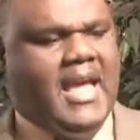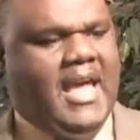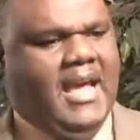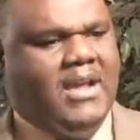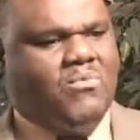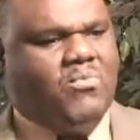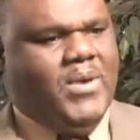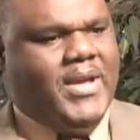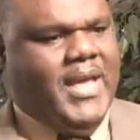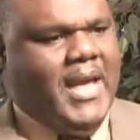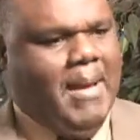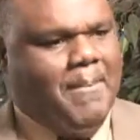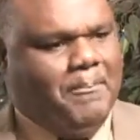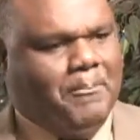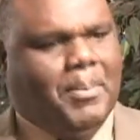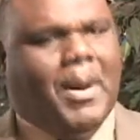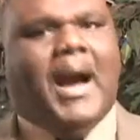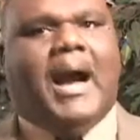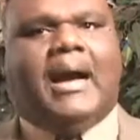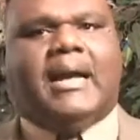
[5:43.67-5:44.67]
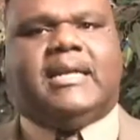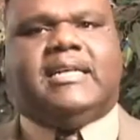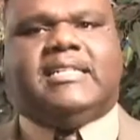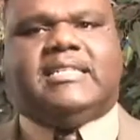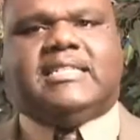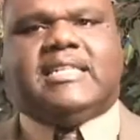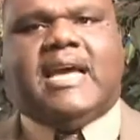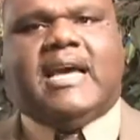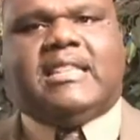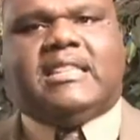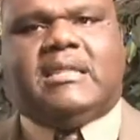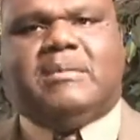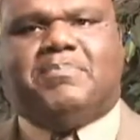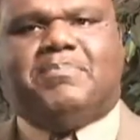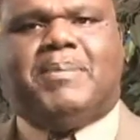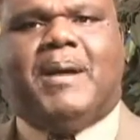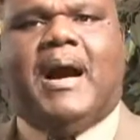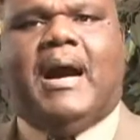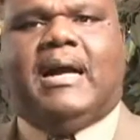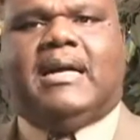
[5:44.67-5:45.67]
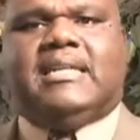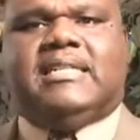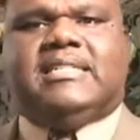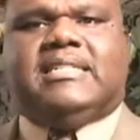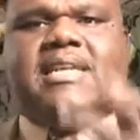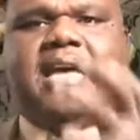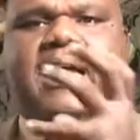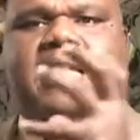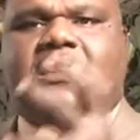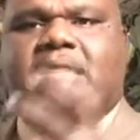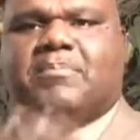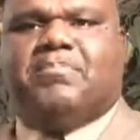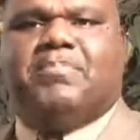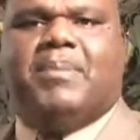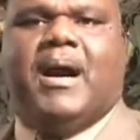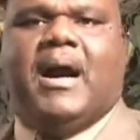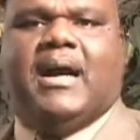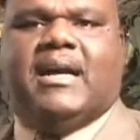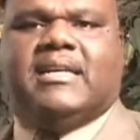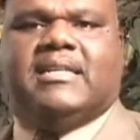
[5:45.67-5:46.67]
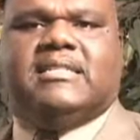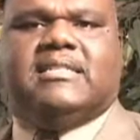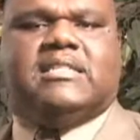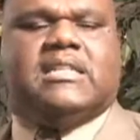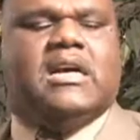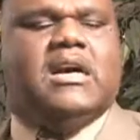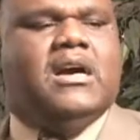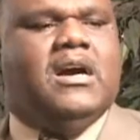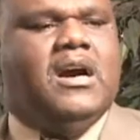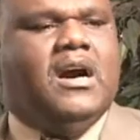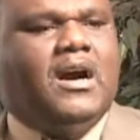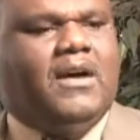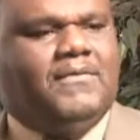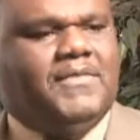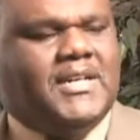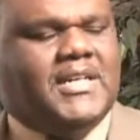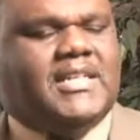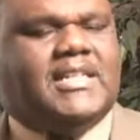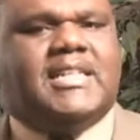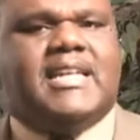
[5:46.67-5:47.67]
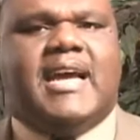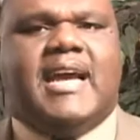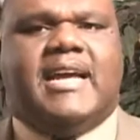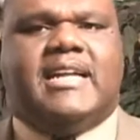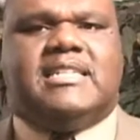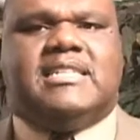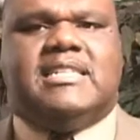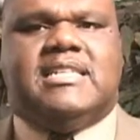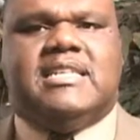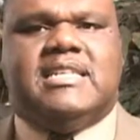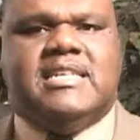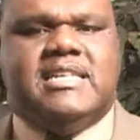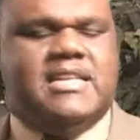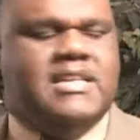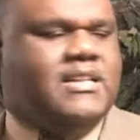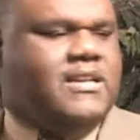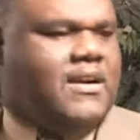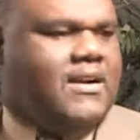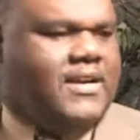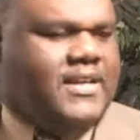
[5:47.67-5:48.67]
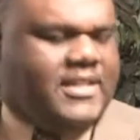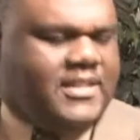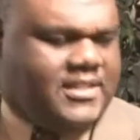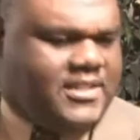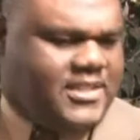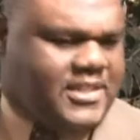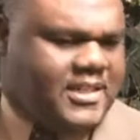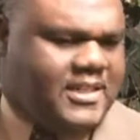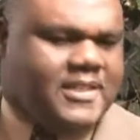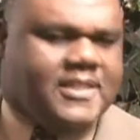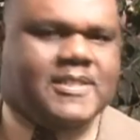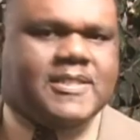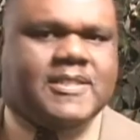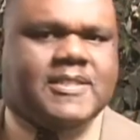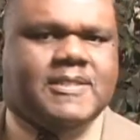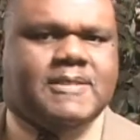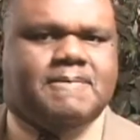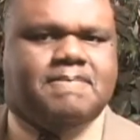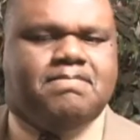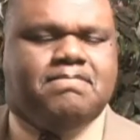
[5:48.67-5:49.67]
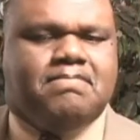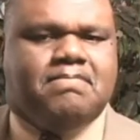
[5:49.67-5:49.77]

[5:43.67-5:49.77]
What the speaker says: And we have pockets after pockets after pockets of neglect in our inner cities.